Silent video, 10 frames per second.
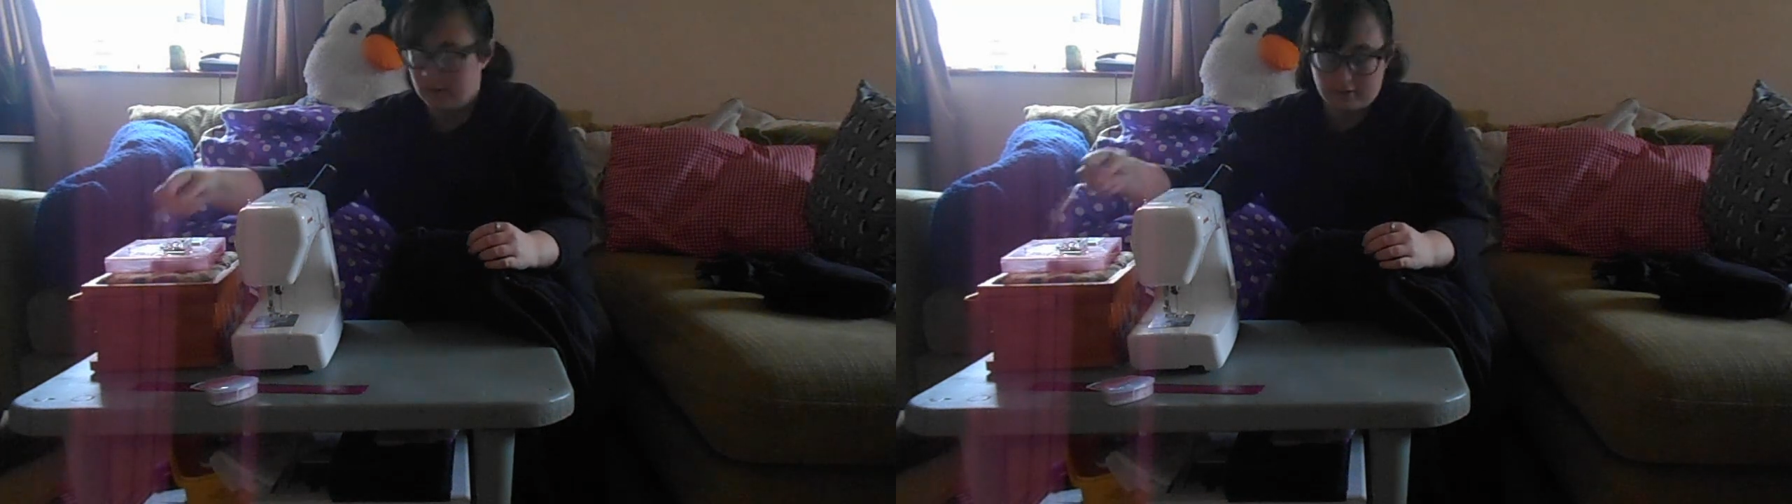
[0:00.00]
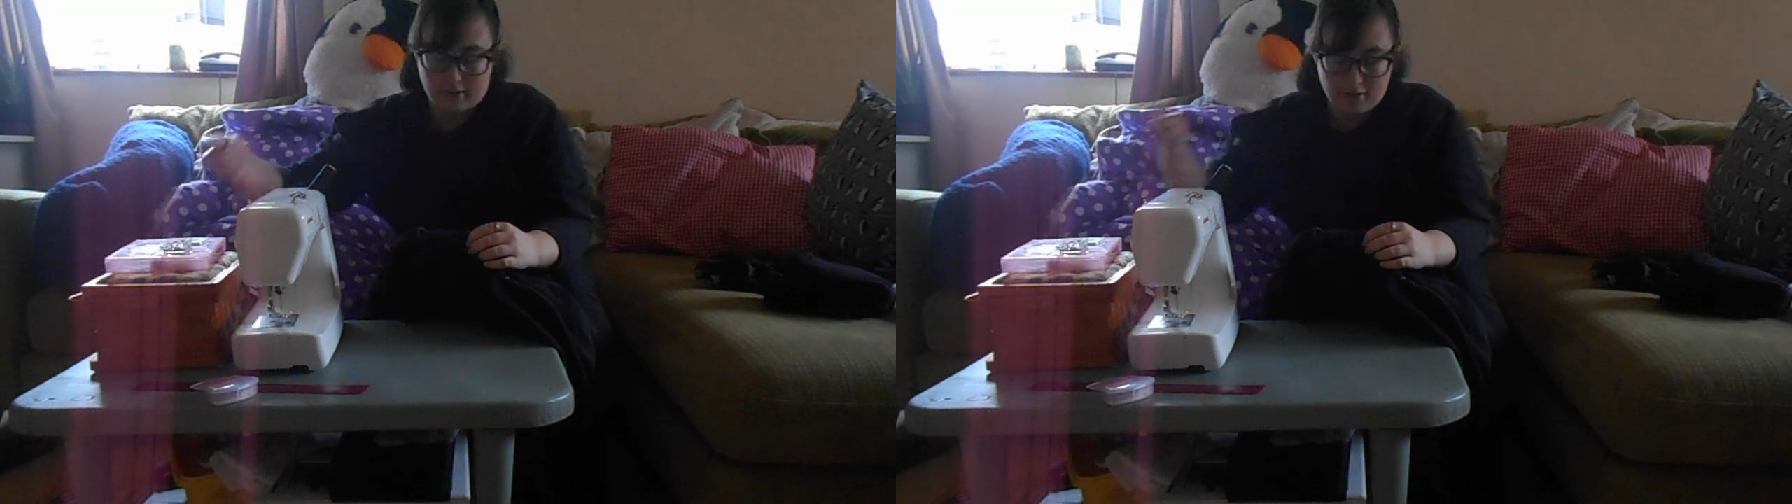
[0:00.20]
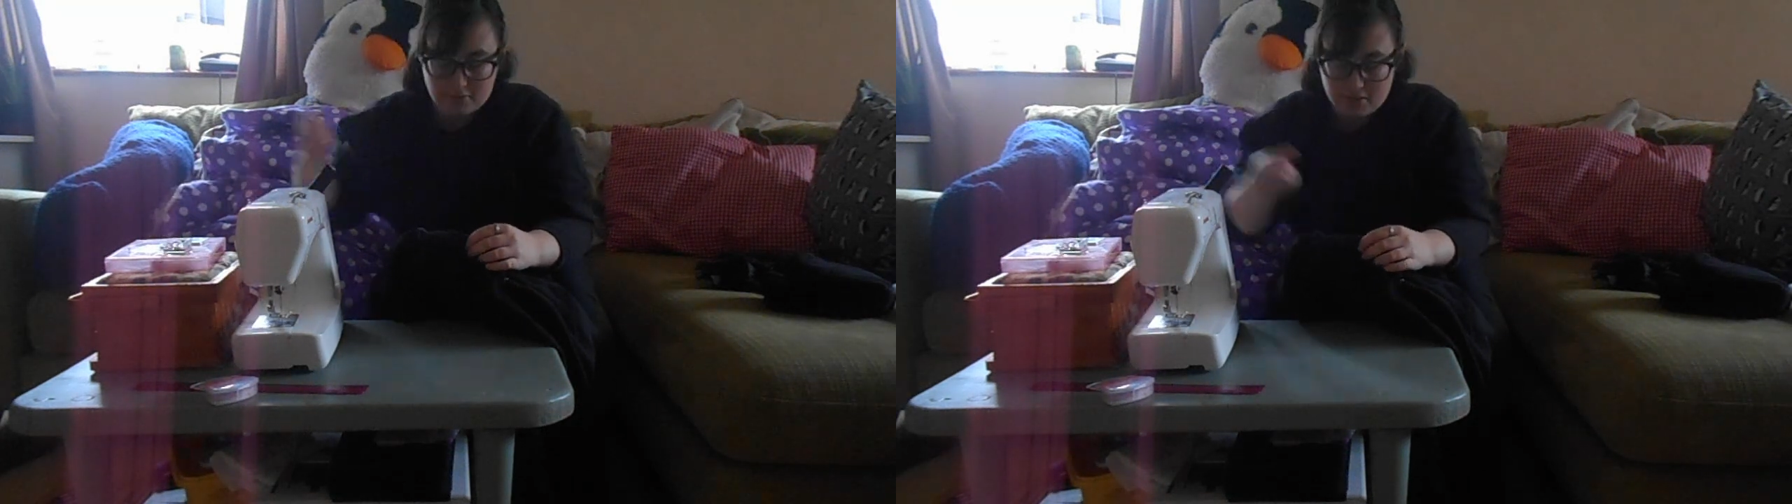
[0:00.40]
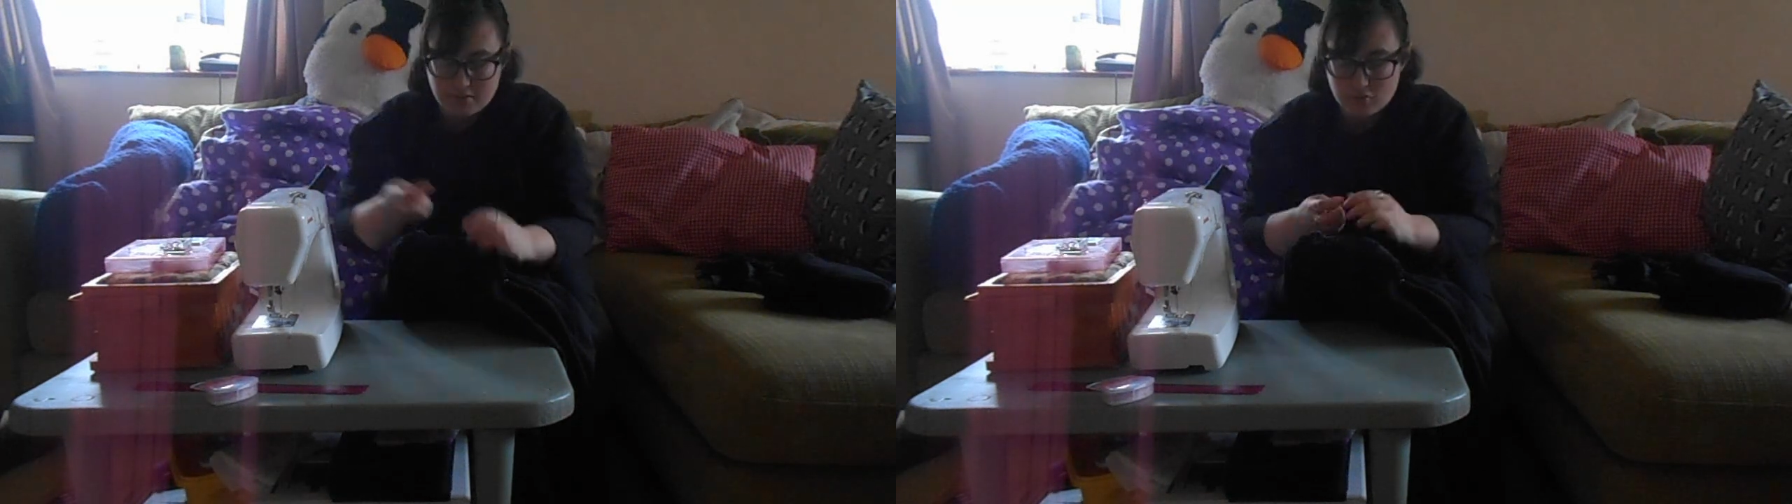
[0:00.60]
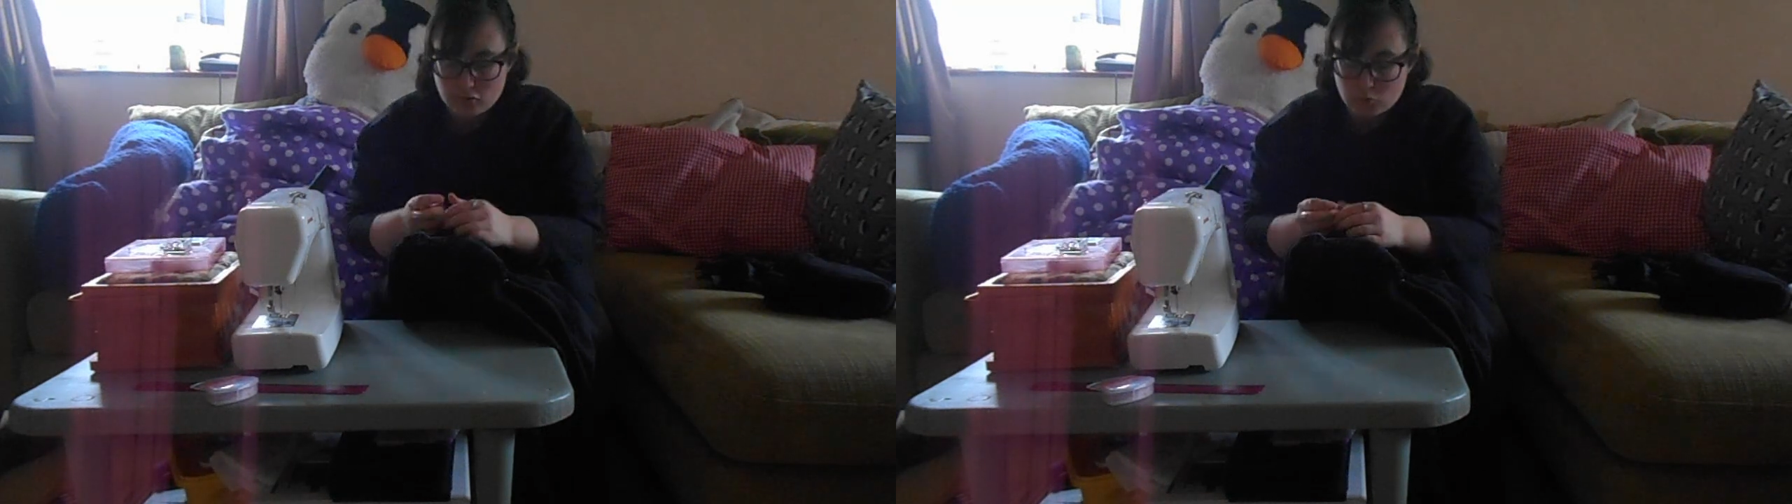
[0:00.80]
Now if
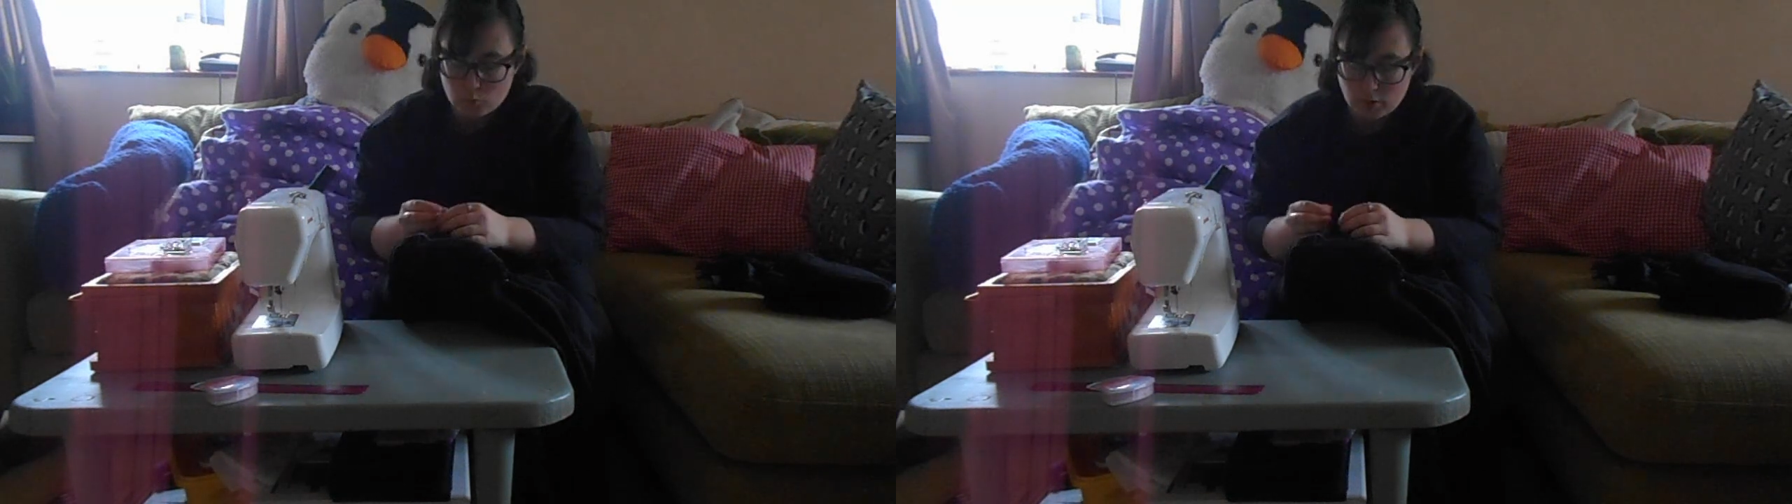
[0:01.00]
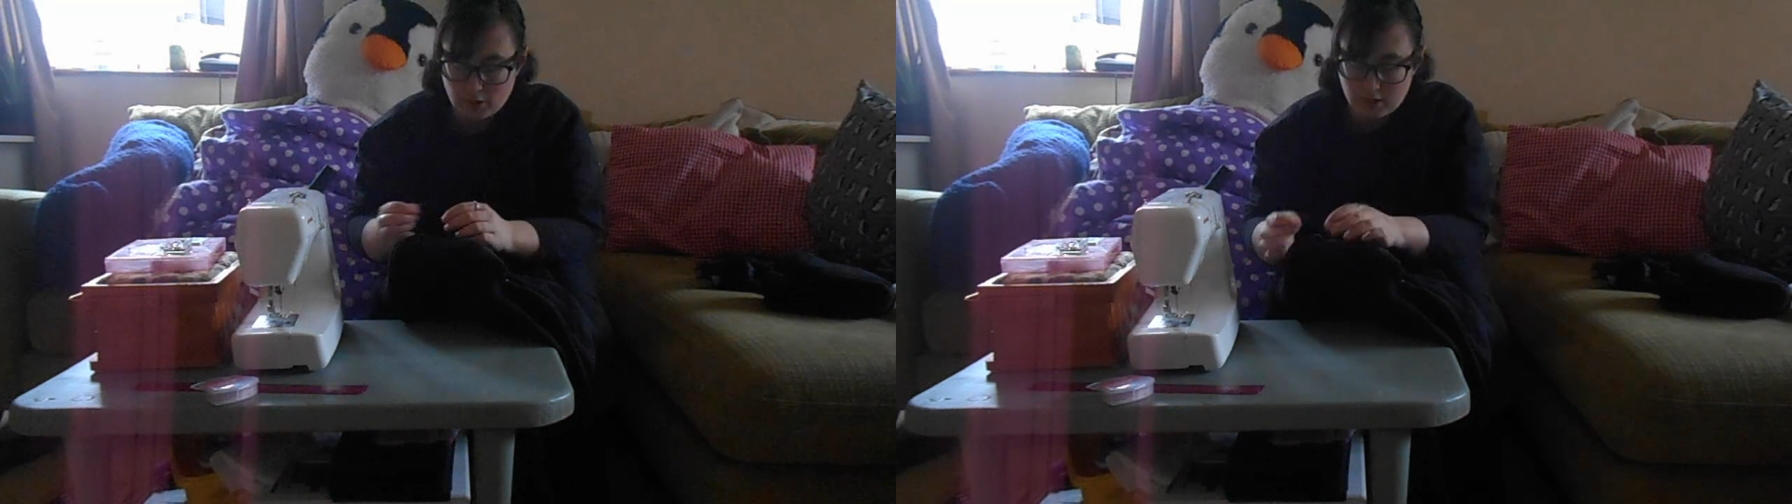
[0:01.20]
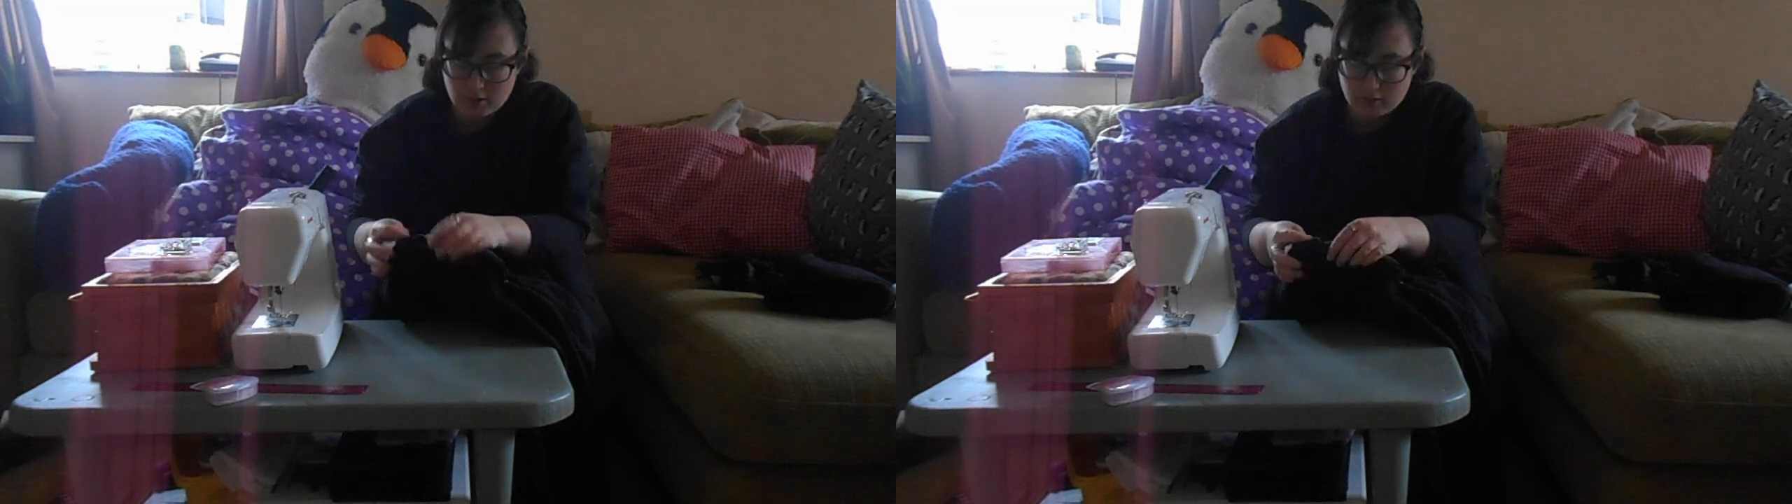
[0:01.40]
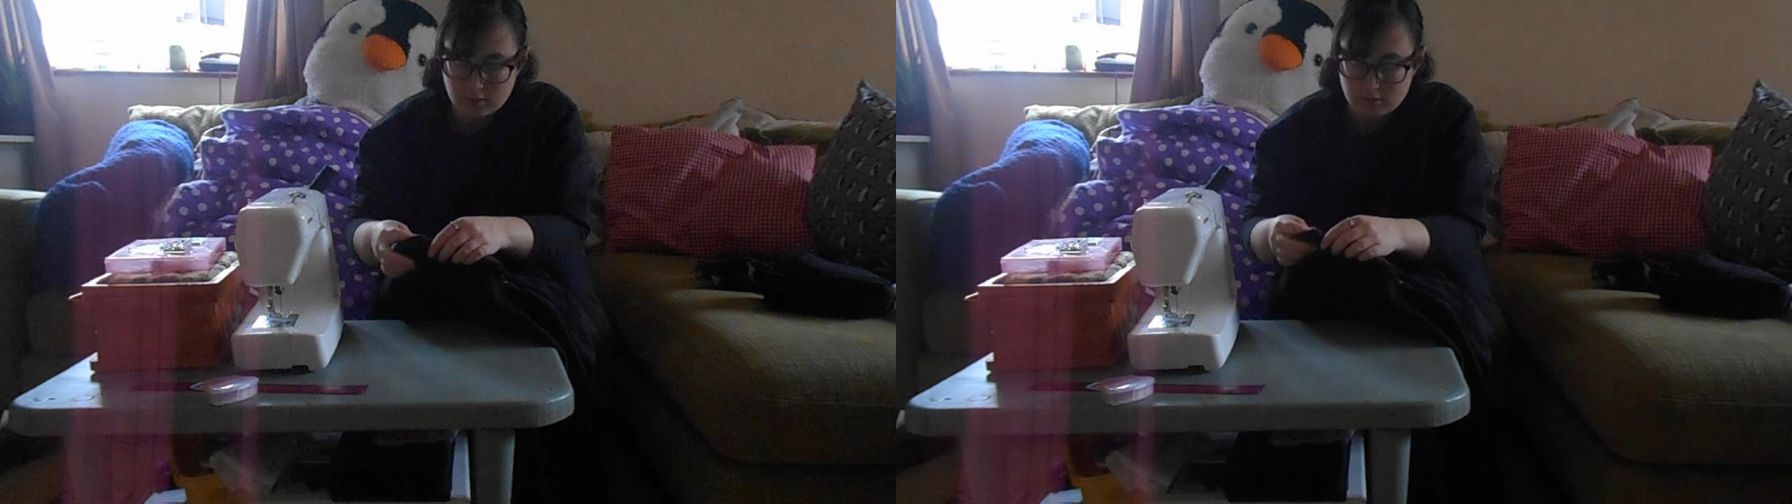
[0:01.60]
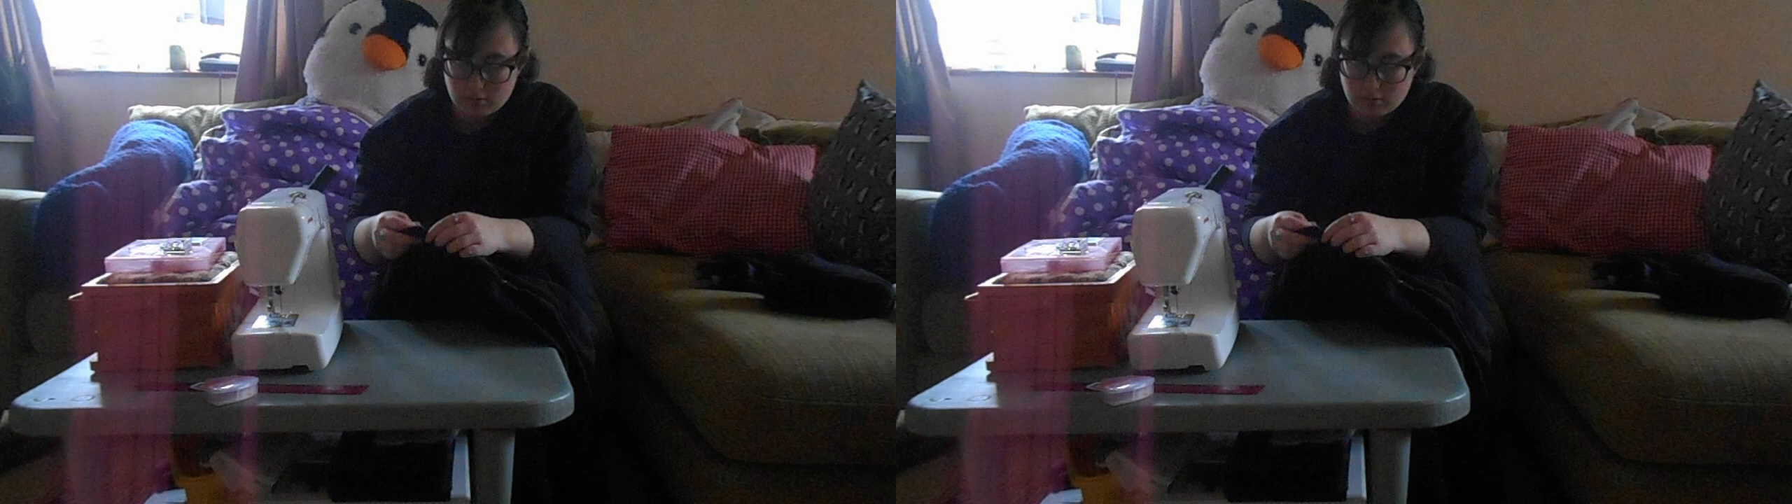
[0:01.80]
this doesn't work,